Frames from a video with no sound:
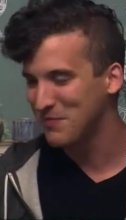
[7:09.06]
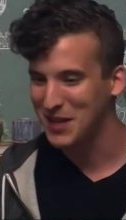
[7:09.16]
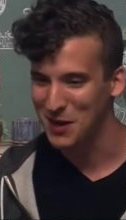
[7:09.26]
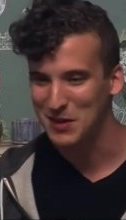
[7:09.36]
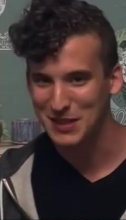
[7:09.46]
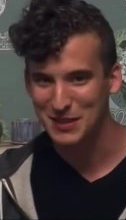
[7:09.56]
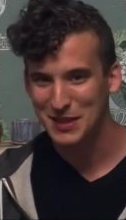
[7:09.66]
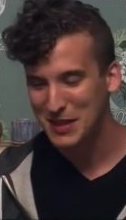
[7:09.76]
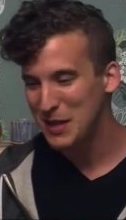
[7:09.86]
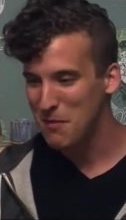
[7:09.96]
you know, his
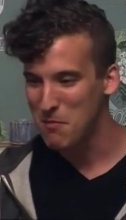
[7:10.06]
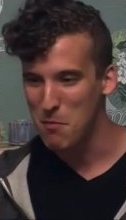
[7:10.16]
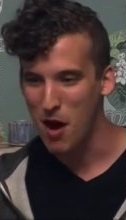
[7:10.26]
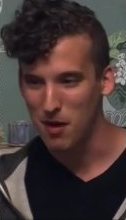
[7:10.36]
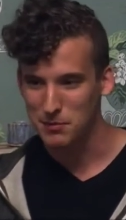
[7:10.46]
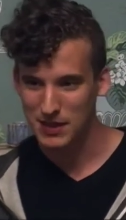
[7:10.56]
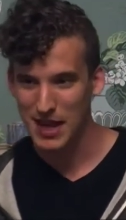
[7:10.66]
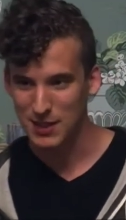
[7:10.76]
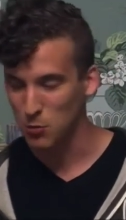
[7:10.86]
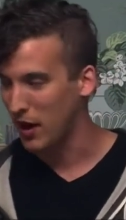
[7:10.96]
mom
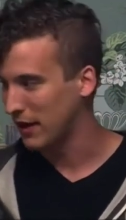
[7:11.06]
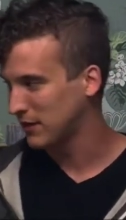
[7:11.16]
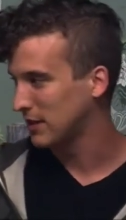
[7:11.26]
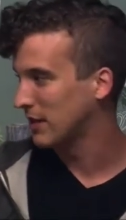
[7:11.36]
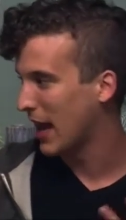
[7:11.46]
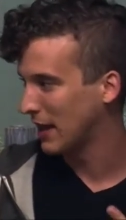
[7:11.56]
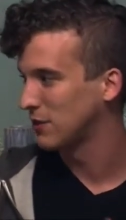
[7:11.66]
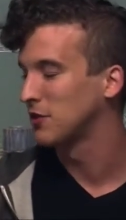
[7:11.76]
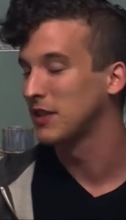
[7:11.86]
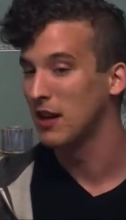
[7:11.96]
slash wife still hangs
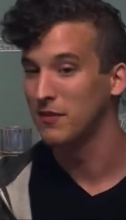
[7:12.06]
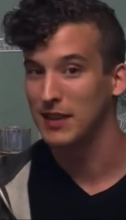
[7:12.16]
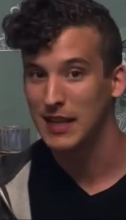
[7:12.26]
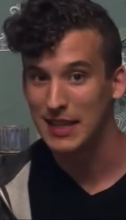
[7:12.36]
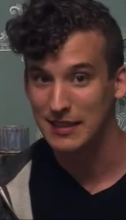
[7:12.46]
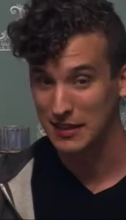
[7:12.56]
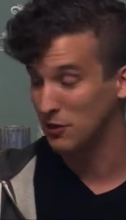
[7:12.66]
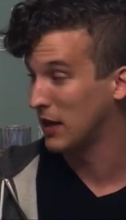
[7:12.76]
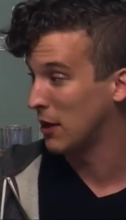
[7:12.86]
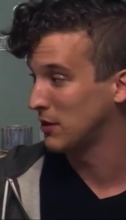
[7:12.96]
herself and he
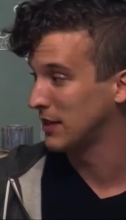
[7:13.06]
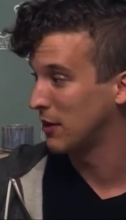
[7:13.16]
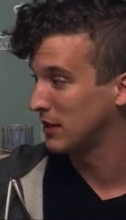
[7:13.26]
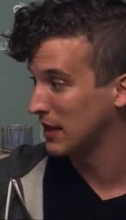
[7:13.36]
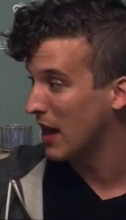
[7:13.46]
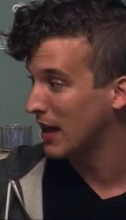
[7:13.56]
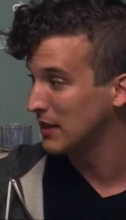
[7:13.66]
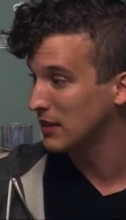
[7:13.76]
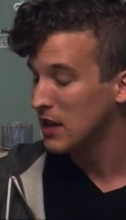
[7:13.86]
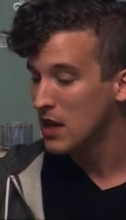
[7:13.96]
still gouges out his
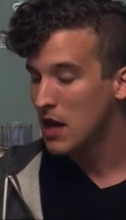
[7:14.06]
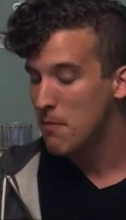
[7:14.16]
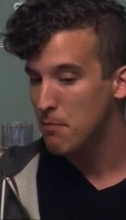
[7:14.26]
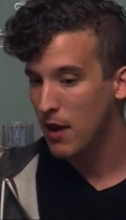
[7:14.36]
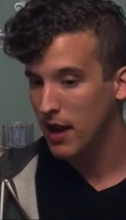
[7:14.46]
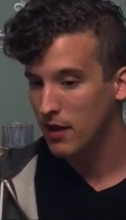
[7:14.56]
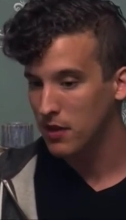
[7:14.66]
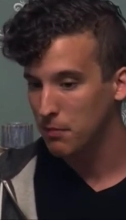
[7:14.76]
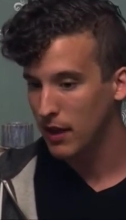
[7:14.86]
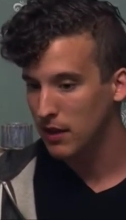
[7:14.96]
eyes. But
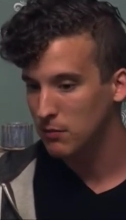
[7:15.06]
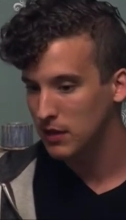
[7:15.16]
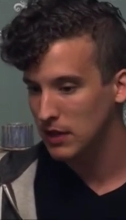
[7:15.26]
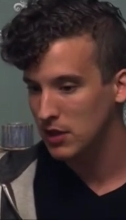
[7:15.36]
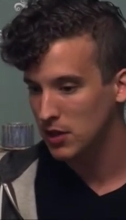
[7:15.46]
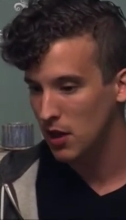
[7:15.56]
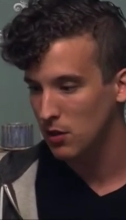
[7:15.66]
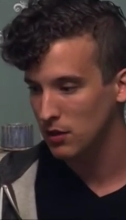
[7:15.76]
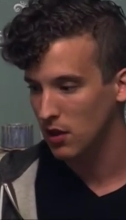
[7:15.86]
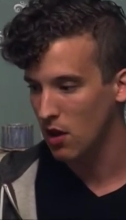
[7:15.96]
the play really
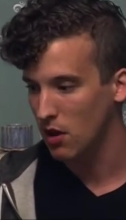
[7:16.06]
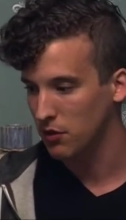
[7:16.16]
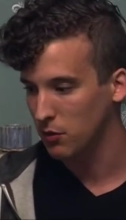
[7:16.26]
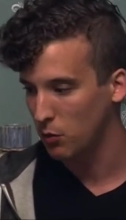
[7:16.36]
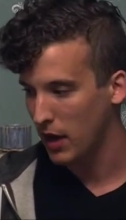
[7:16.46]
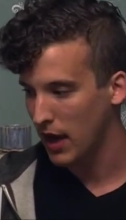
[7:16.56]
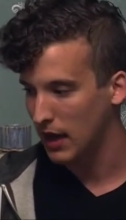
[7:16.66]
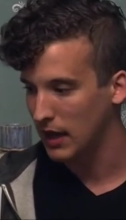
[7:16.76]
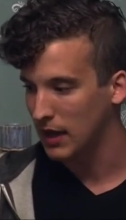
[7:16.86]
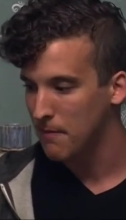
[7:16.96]
shows along the
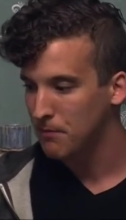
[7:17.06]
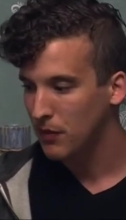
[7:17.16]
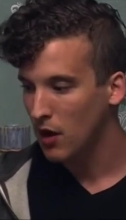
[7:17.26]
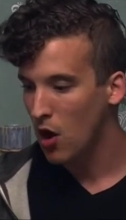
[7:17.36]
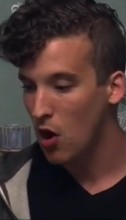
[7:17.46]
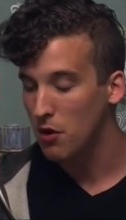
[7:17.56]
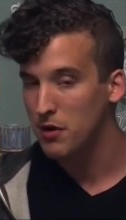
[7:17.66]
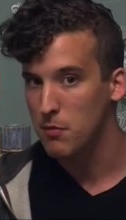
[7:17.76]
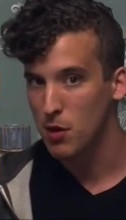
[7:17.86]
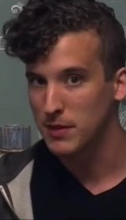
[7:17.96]
way all
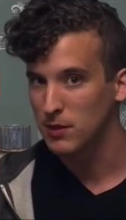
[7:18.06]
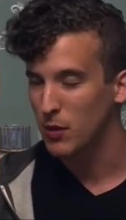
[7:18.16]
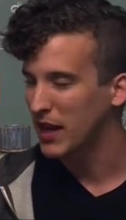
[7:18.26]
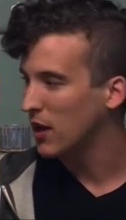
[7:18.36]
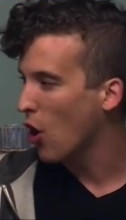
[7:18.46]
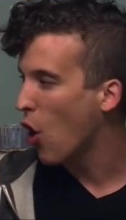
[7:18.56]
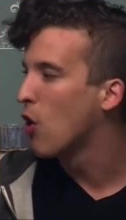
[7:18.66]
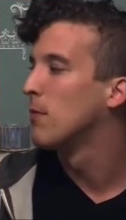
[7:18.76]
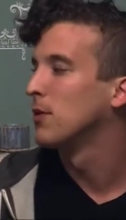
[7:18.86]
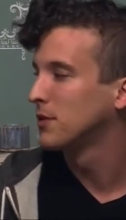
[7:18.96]
the moments when it
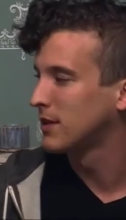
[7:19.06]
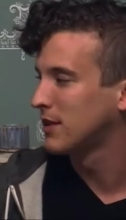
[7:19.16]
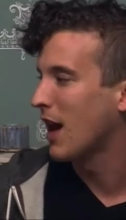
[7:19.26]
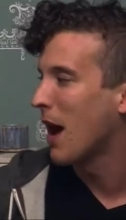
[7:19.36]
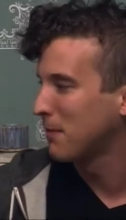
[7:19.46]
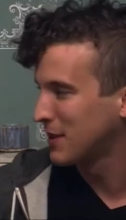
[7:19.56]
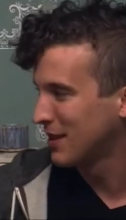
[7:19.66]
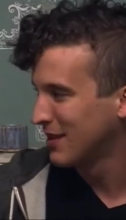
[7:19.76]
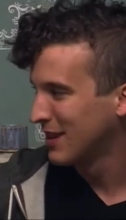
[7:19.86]
almost stopped.